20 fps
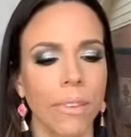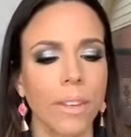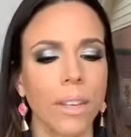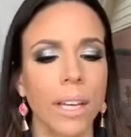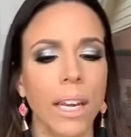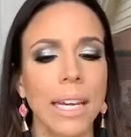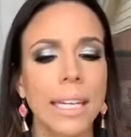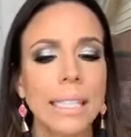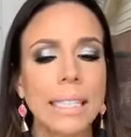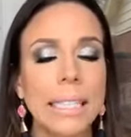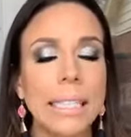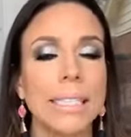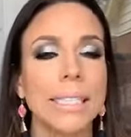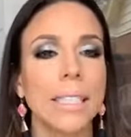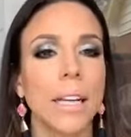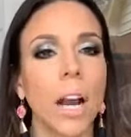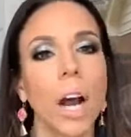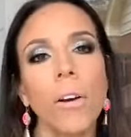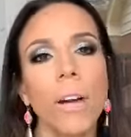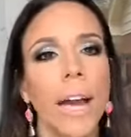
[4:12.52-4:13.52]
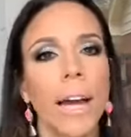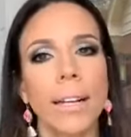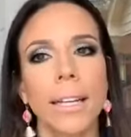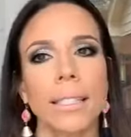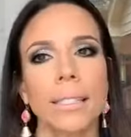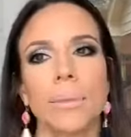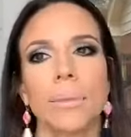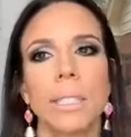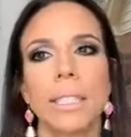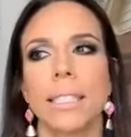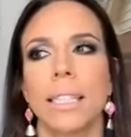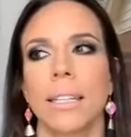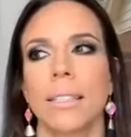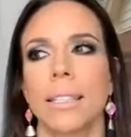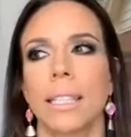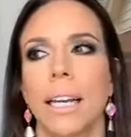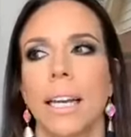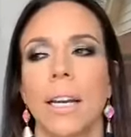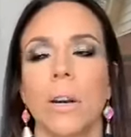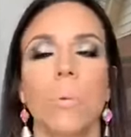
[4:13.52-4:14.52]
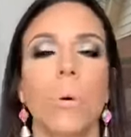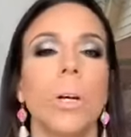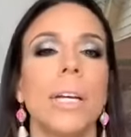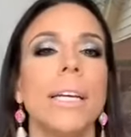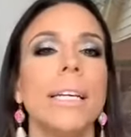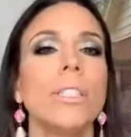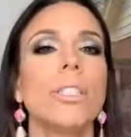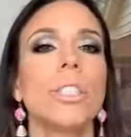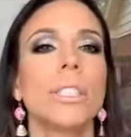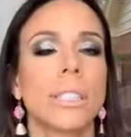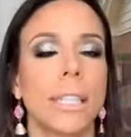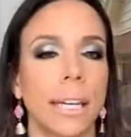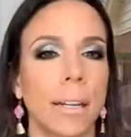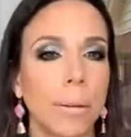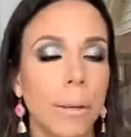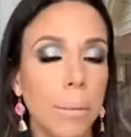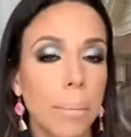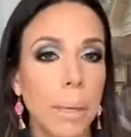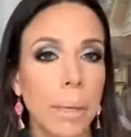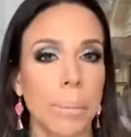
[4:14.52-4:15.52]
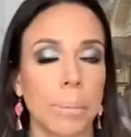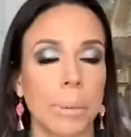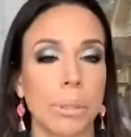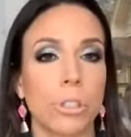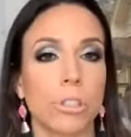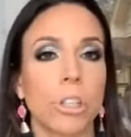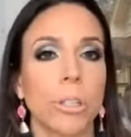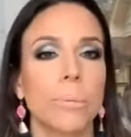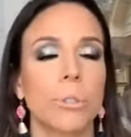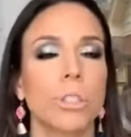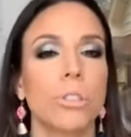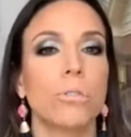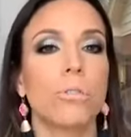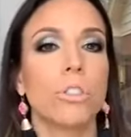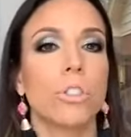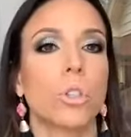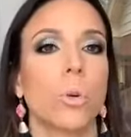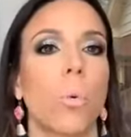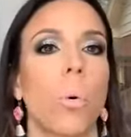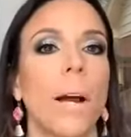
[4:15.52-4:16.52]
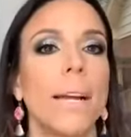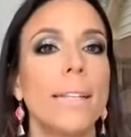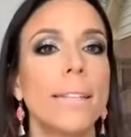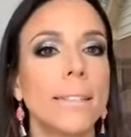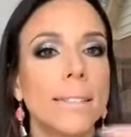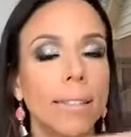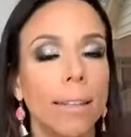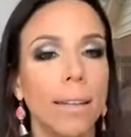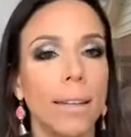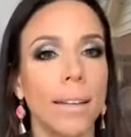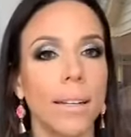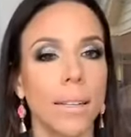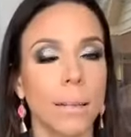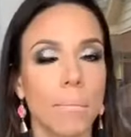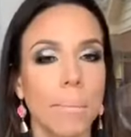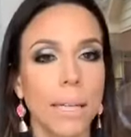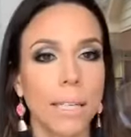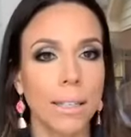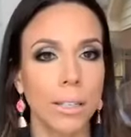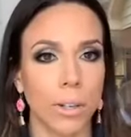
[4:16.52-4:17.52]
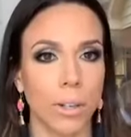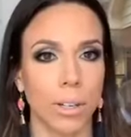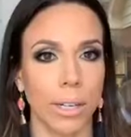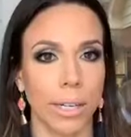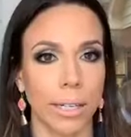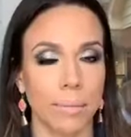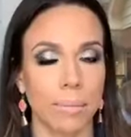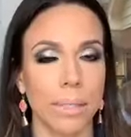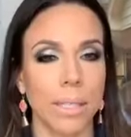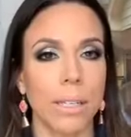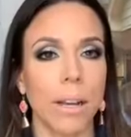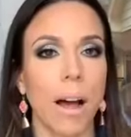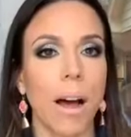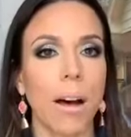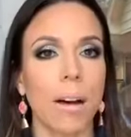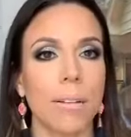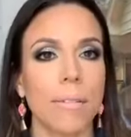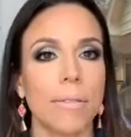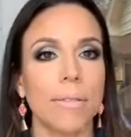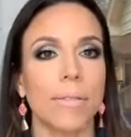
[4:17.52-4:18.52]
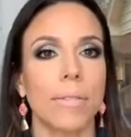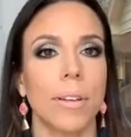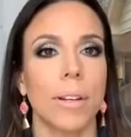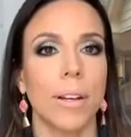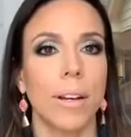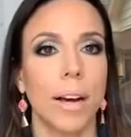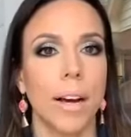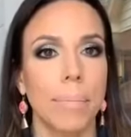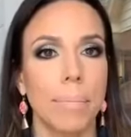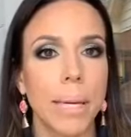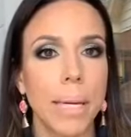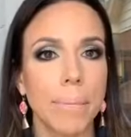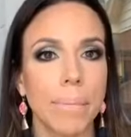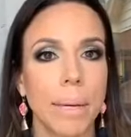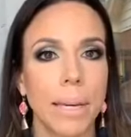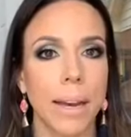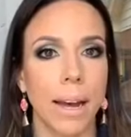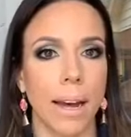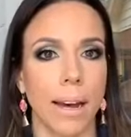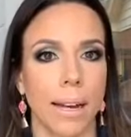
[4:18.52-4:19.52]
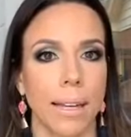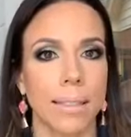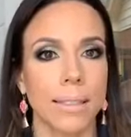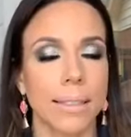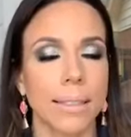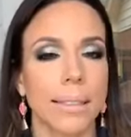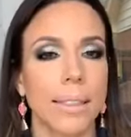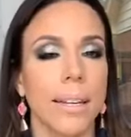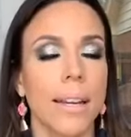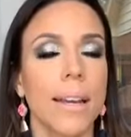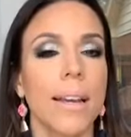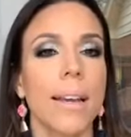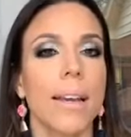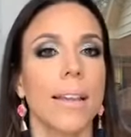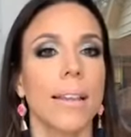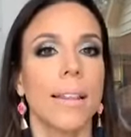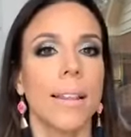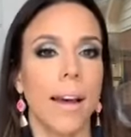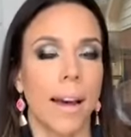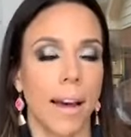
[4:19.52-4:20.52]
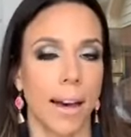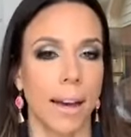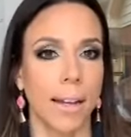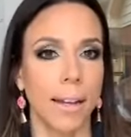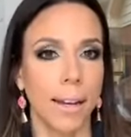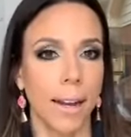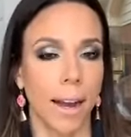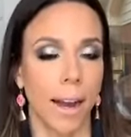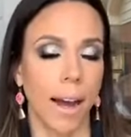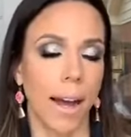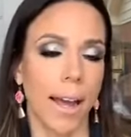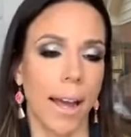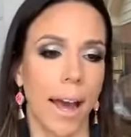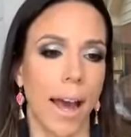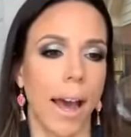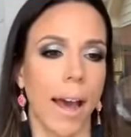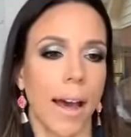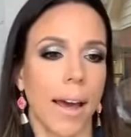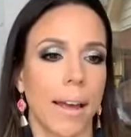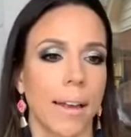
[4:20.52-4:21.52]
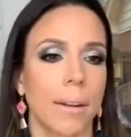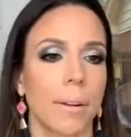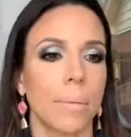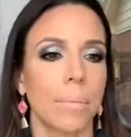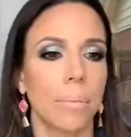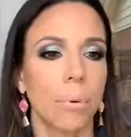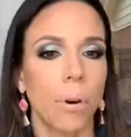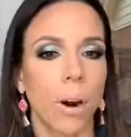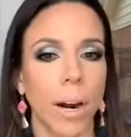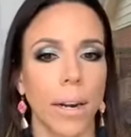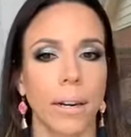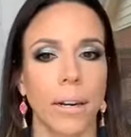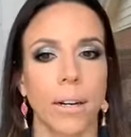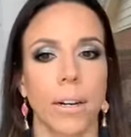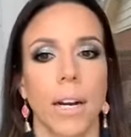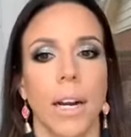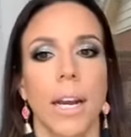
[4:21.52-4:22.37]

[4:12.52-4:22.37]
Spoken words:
he said, oh yeah, that's what it sounds like. Well, he just handed me a prescription for twice the milligrams of PPIs that I had prior.